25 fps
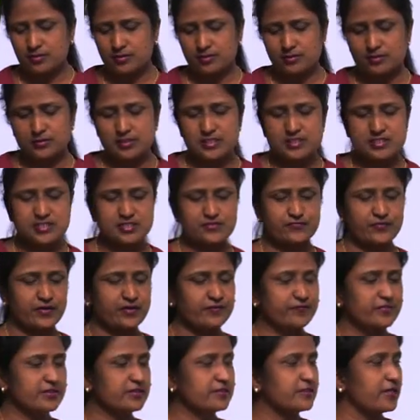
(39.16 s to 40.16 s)
this is Fun
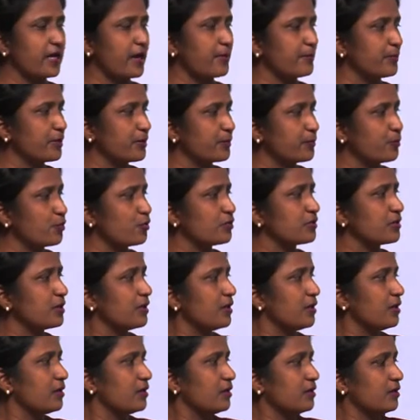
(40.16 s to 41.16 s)
with Grammar book,
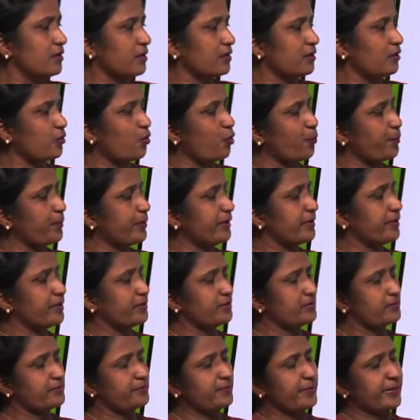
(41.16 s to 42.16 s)

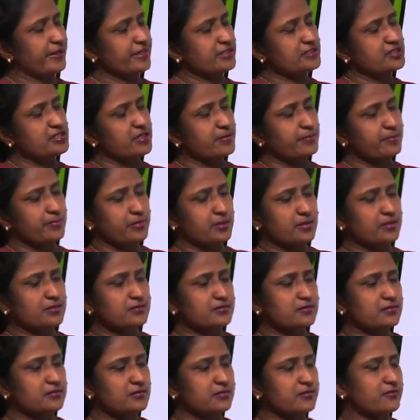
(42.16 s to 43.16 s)
open page number
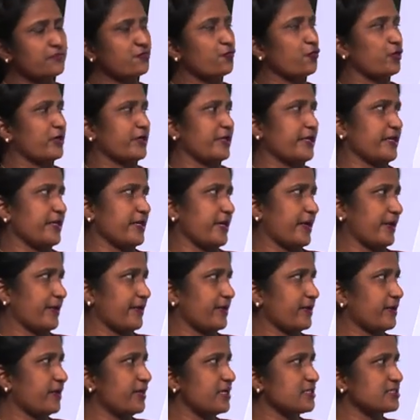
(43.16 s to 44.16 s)
49,
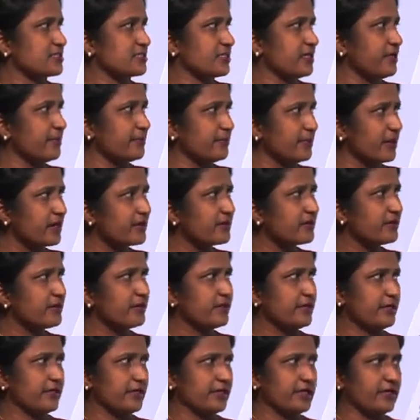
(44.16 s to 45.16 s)
lesson number
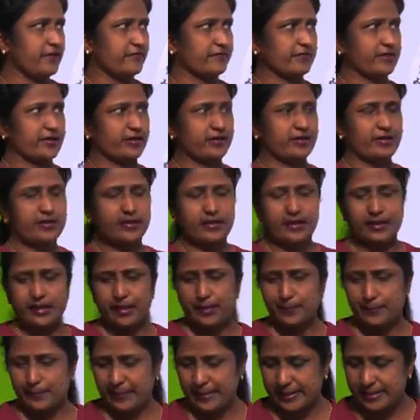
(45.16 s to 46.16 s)
11,
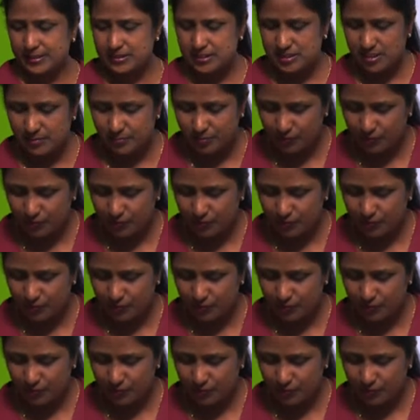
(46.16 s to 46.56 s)
page number